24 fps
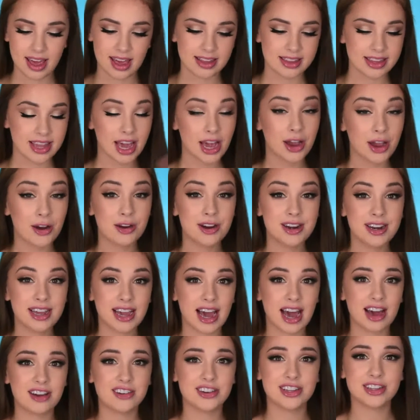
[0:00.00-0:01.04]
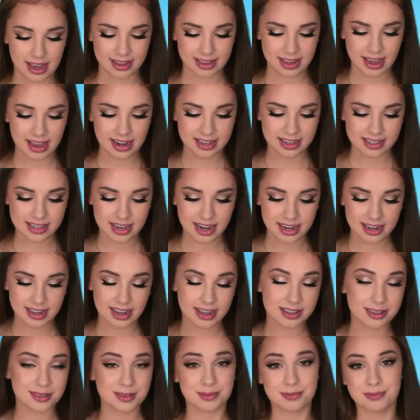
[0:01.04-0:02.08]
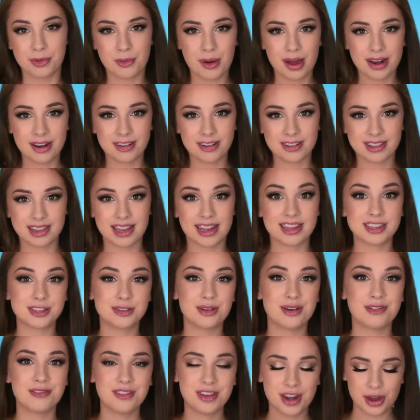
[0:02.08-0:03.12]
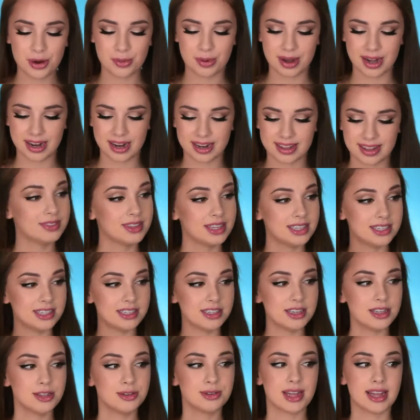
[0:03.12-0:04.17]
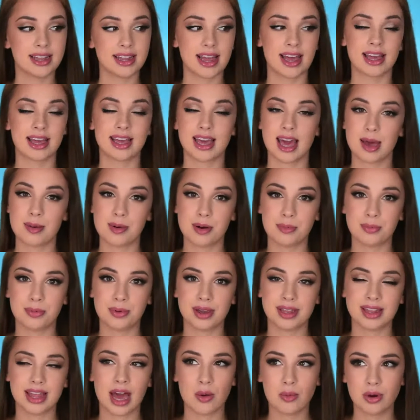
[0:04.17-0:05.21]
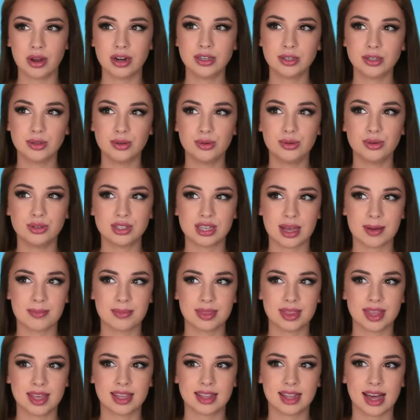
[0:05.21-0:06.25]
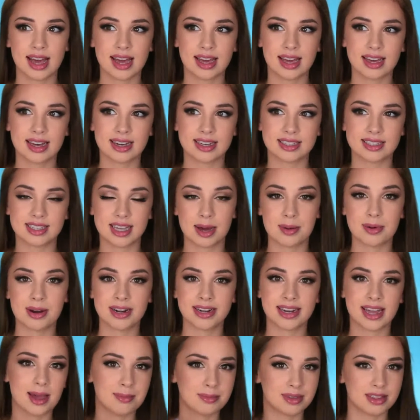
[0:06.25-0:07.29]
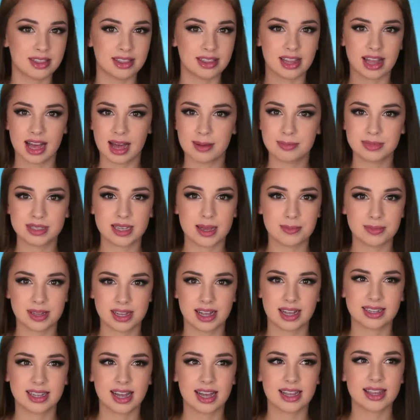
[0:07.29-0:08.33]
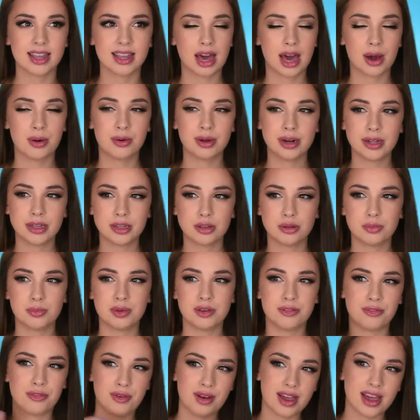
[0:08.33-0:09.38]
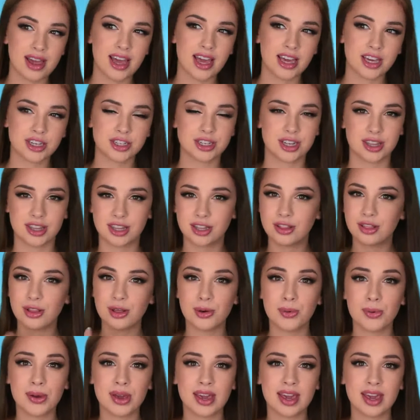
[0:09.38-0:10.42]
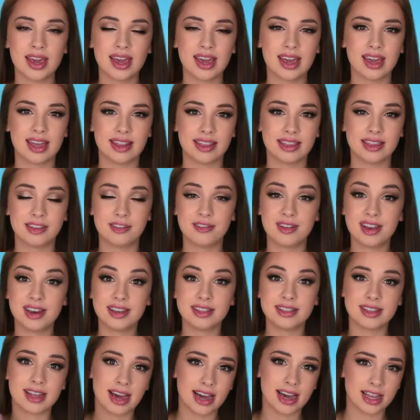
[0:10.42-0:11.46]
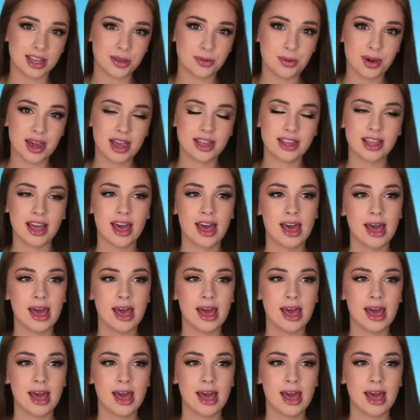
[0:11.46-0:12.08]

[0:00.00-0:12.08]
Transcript: and I already have it and I decided that why not, let's do a video with it. This is the look that I came up with. I wanted to do something like a summertime glam, something like that. I wanted it to be fresh and glowy and very lightweight,